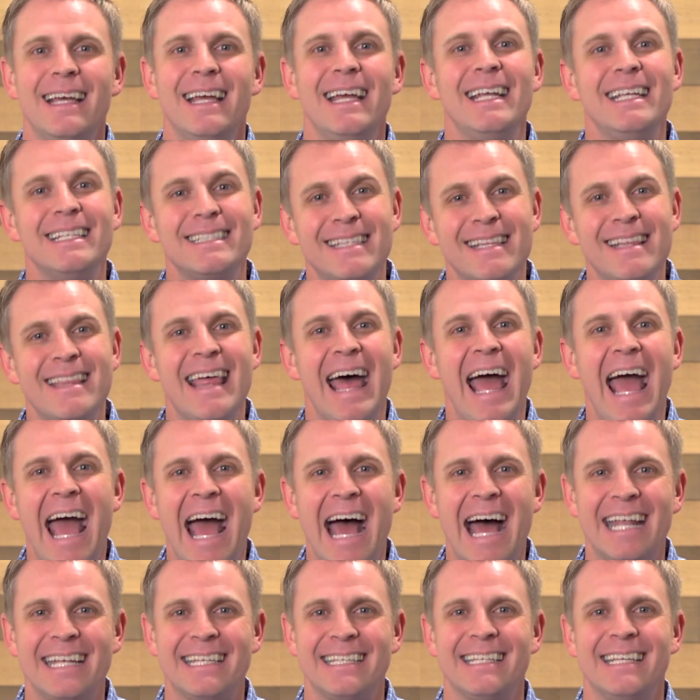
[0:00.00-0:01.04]
It is
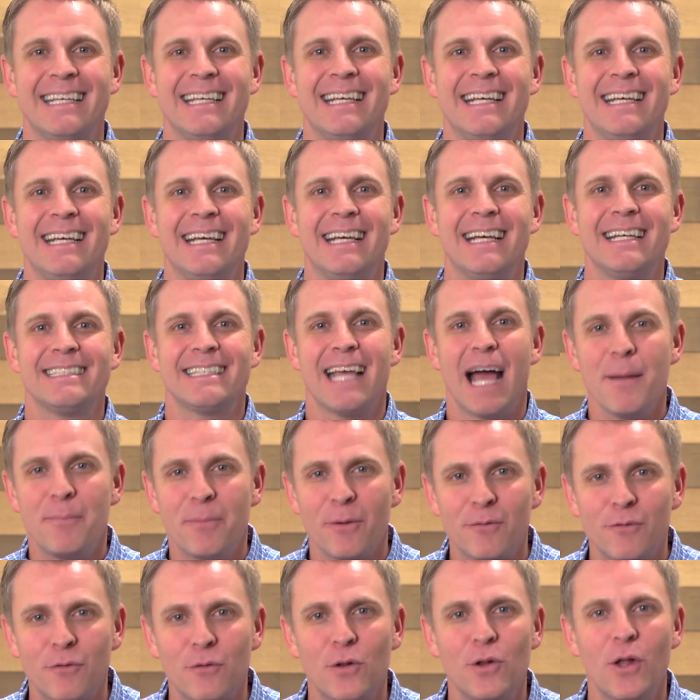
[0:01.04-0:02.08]
that type
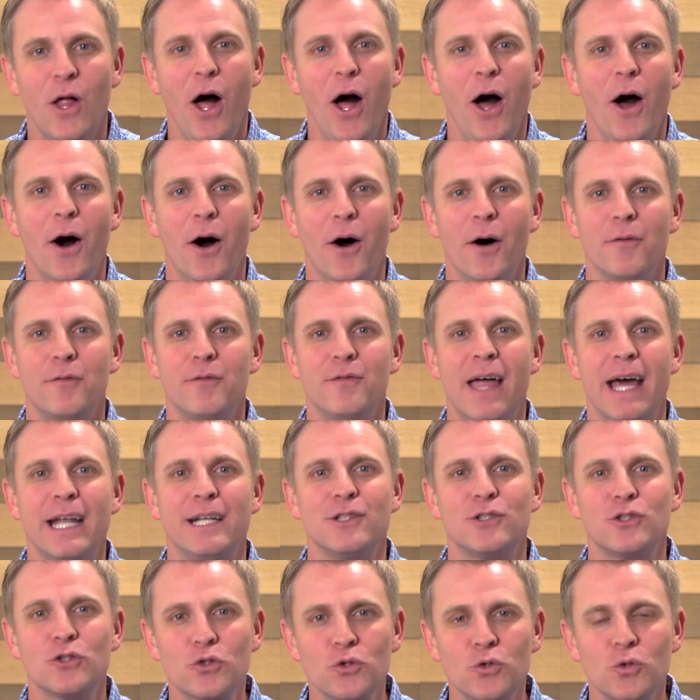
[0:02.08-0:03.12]
of love that
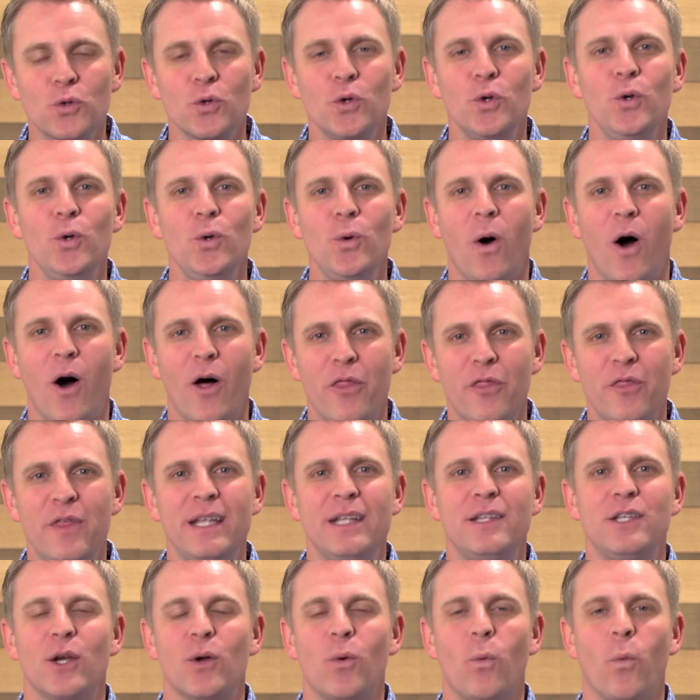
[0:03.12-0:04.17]
is true,
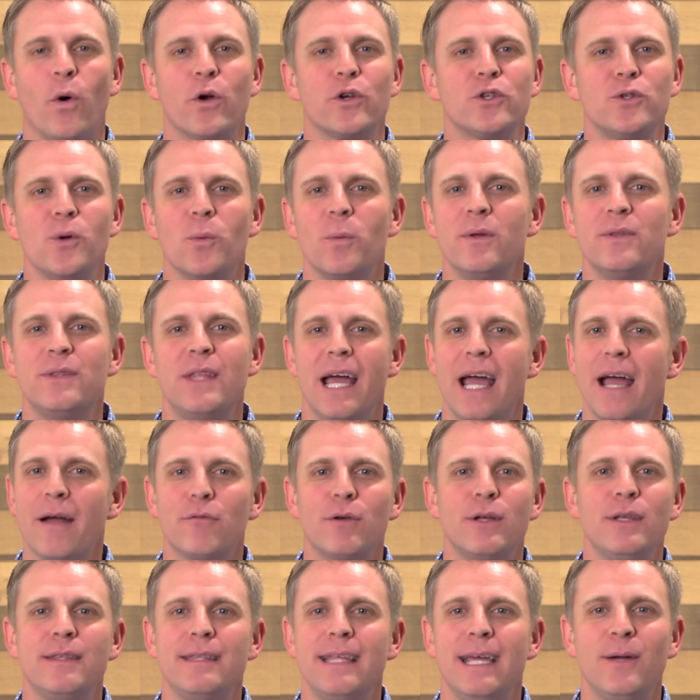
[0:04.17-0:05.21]
authentic worship with
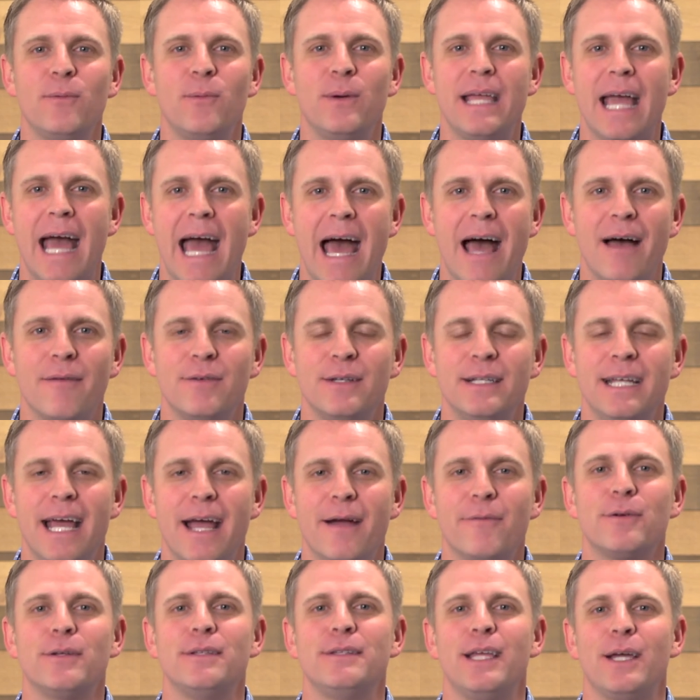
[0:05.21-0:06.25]
everything we have and
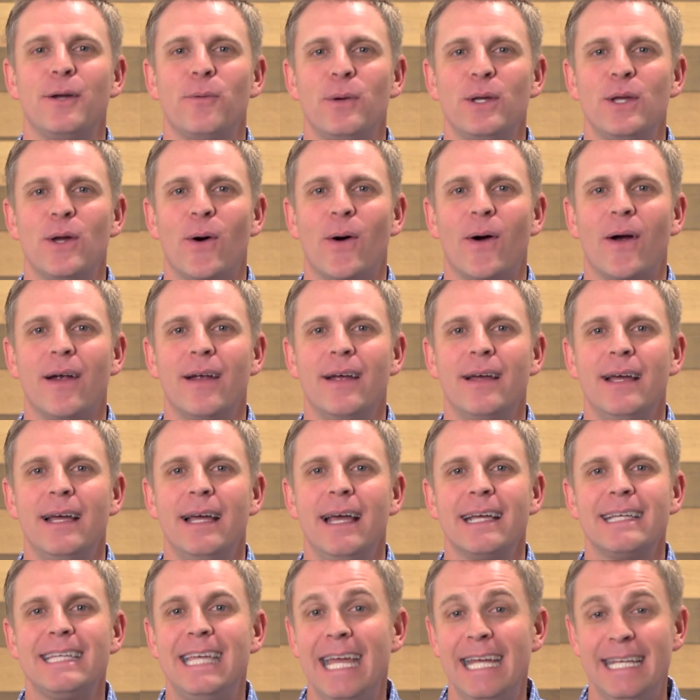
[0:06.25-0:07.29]
everything we are.
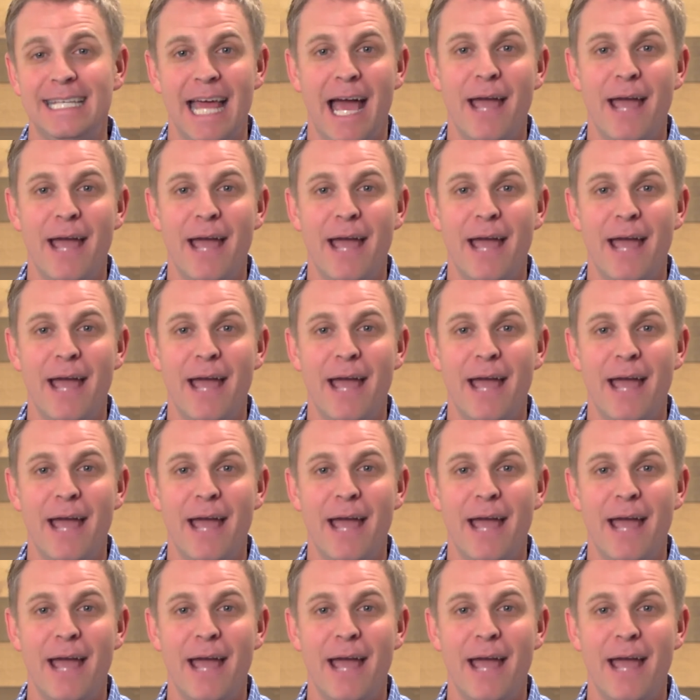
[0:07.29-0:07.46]
King